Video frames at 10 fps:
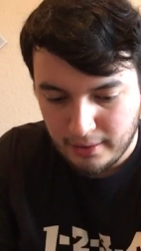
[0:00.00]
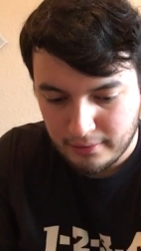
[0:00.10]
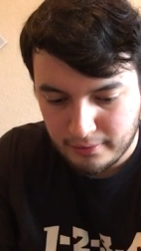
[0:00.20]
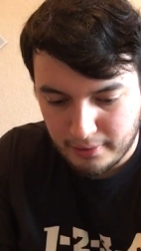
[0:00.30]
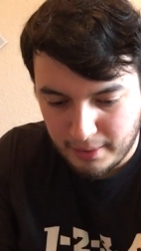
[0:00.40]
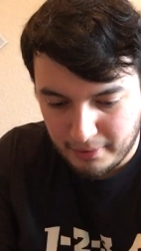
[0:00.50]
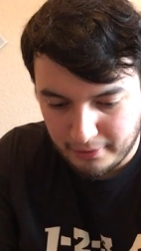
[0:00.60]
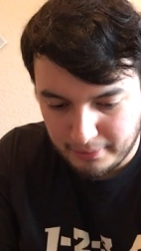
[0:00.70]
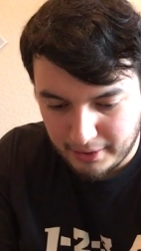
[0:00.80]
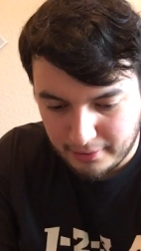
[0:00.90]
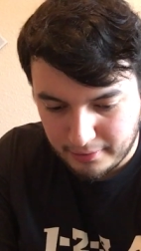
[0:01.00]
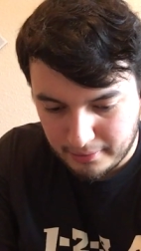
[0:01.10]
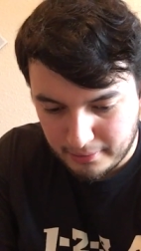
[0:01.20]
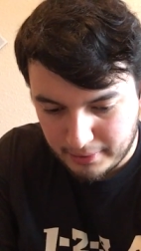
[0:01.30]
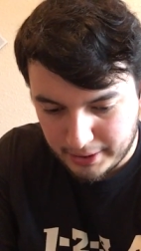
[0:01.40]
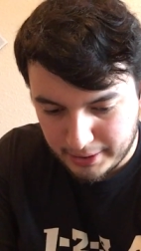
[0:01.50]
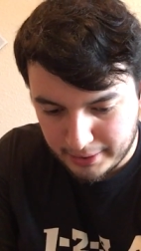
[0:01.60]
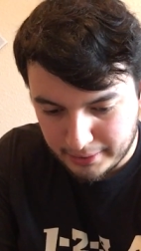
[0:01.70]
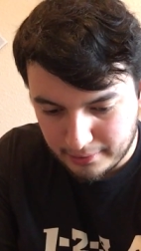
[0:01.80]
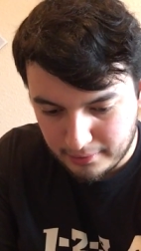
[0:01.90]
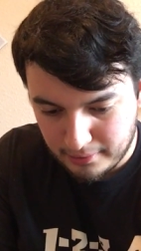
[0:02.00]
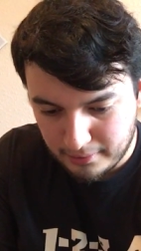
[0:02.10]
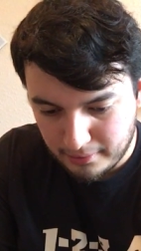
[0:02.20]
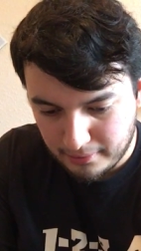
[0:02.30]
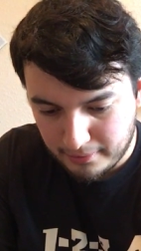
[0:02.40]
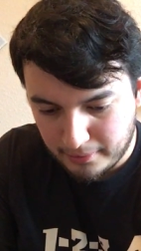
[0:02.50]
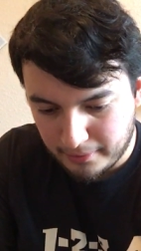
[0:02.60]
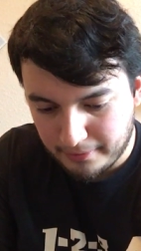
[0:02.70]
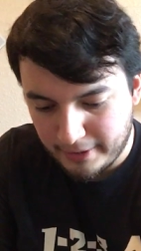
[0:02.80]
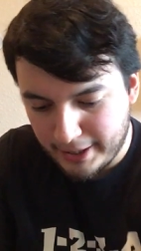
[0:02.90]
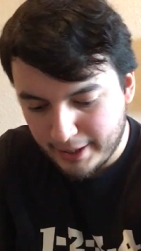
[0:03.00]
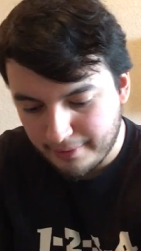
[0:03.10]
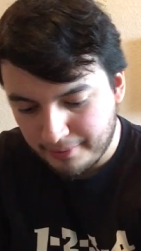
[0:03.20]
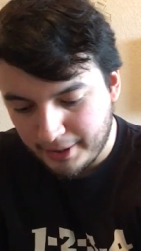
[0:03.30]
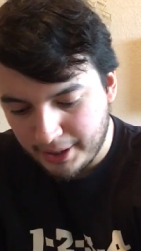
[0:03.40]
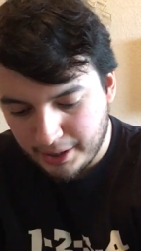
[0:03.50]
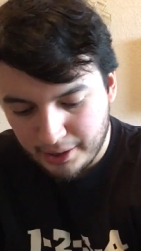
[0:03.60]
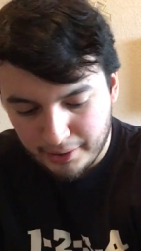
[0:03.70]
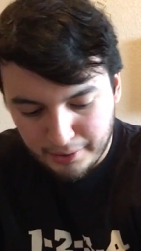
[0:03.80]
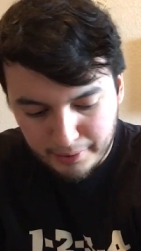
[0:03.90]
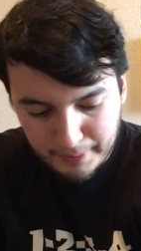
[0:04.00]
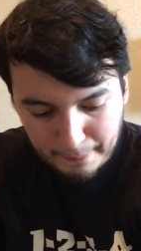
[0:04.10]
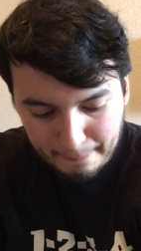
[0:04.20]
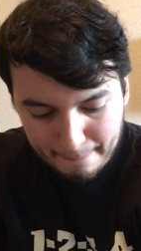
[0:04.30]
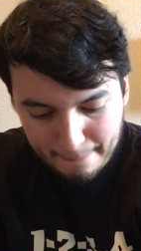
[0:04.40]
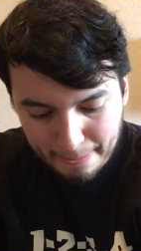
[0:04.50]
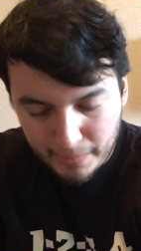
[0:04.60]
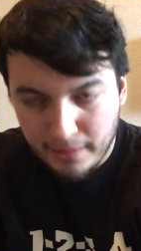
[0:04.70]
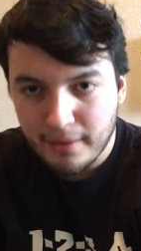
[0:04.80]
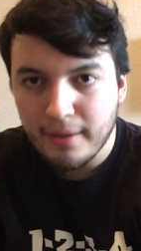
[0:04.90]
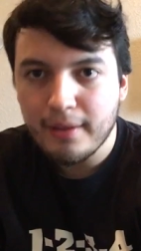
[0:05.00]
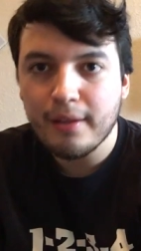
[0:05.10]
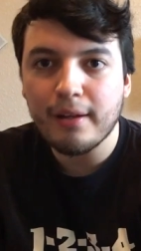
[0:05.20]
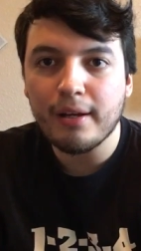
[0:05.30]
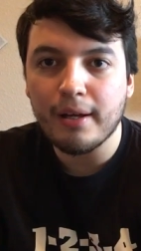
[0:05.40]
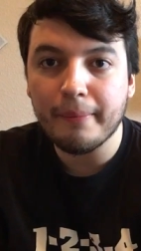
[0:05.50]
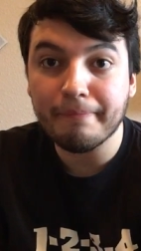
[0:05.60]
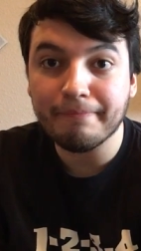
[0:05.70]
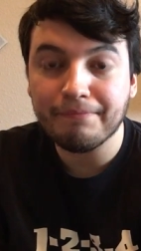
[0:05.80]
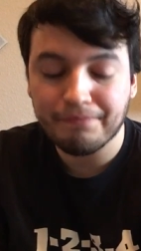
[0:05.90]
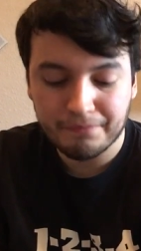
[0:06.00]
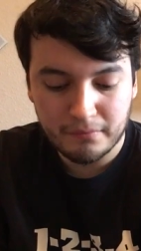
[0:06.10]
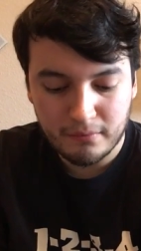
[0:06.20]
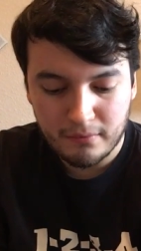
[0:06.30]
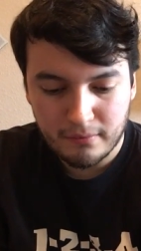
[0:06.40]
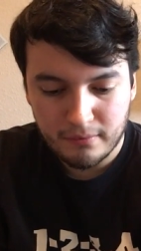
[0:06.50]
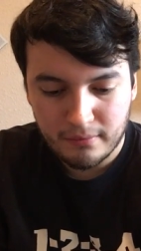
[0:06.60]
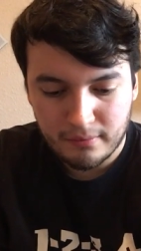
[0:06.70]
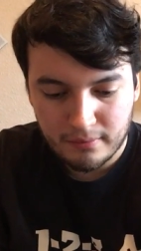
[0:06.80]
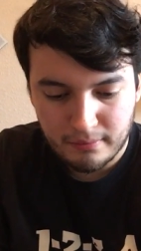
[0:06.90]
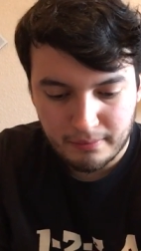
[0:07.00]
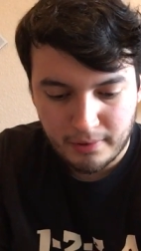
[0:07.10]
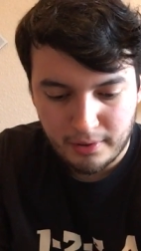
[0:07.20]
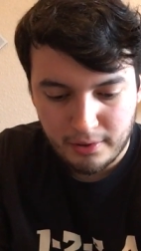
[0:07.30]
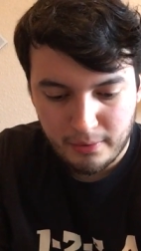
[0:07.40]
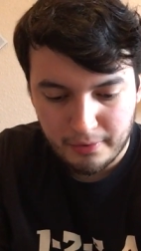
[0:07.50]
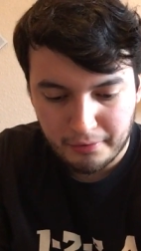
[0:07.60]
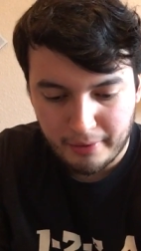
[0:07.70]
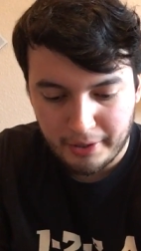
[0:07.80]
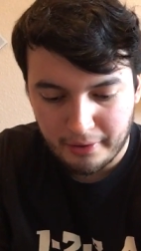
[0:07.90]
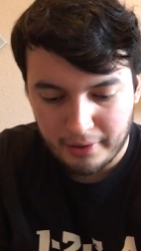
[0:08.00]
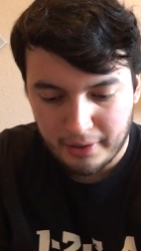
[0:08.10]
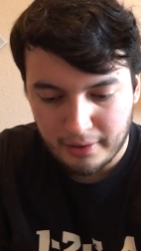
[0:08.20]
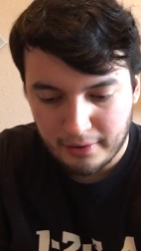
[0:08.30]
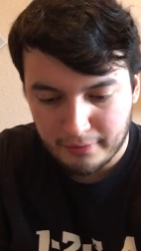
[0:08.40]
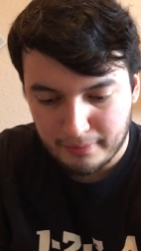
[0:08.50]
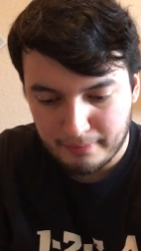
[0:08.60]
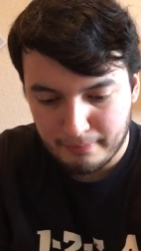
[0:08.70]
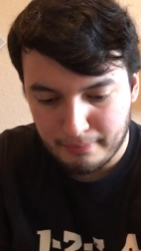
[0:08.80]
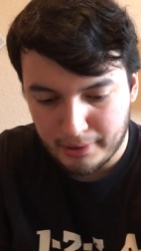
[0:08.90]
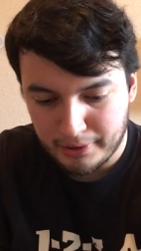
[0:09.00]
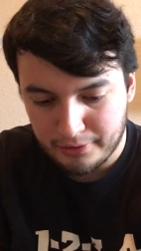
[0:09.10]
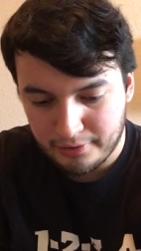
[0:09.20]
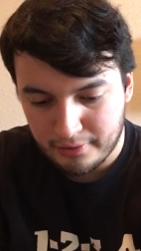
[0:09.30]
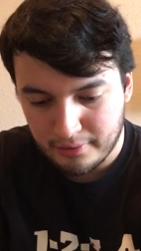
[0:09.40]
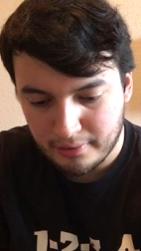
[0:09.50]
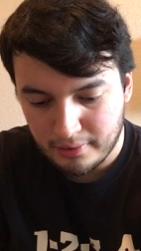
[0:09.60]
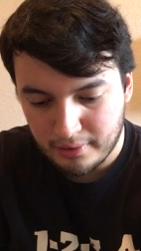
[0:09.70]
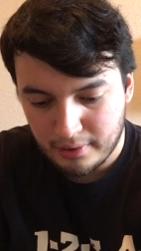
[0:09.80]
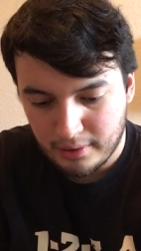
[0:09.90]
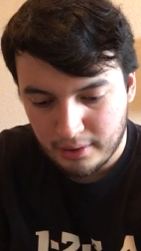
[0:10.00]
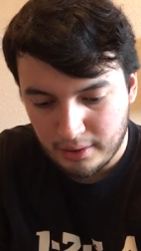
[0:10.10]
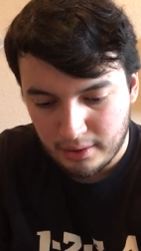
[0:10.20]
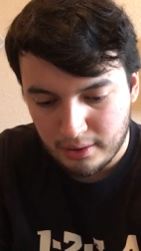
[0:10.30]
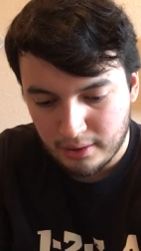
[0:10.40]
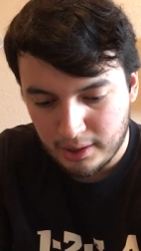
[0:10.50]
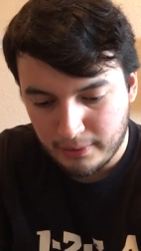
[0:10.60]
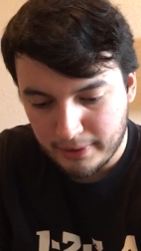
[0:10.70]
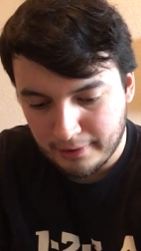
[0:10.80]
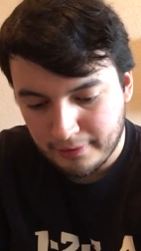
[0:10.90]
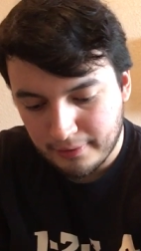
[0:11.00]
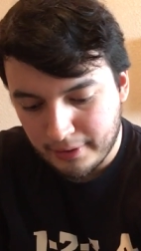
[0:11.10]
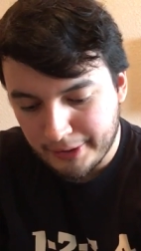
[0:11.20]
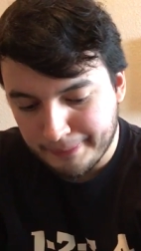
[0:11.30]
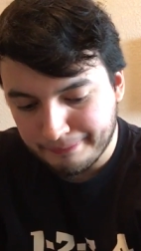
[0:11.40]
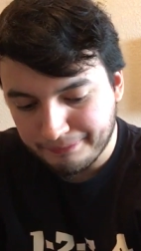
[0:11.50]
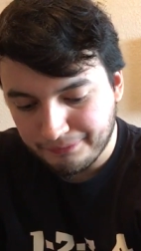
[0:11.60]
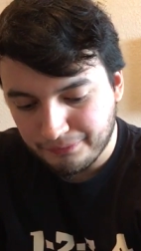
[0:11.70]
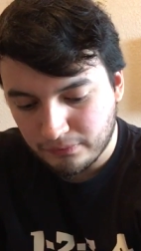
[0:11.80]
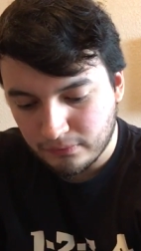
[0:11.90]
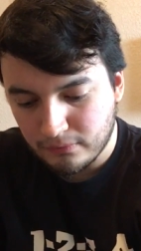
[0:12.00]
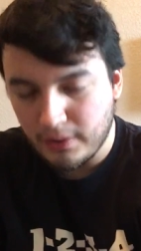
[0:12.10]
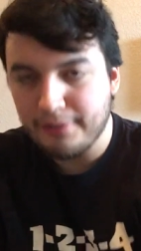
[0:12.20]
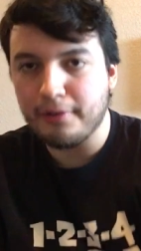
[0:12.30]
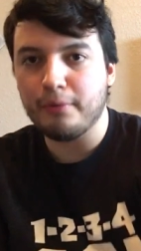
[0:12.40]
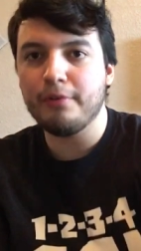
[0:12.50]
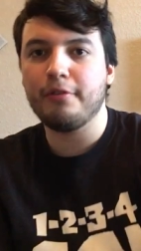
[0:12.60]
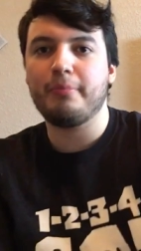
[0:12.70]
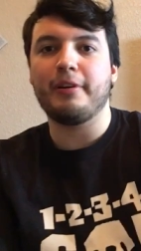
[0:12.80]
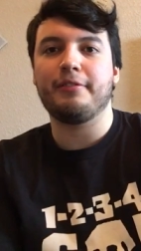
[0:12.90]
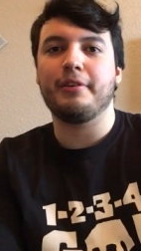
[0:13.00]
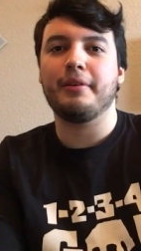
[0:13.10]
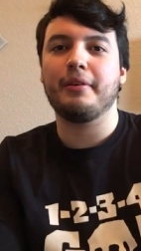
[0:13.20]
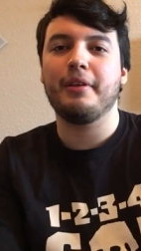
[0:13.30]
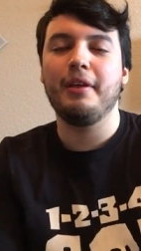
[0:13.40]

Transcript: So that brings me to uh, two, four, five right here. Um, the newest record in this bunch, anyways. Um, it's an original pressing.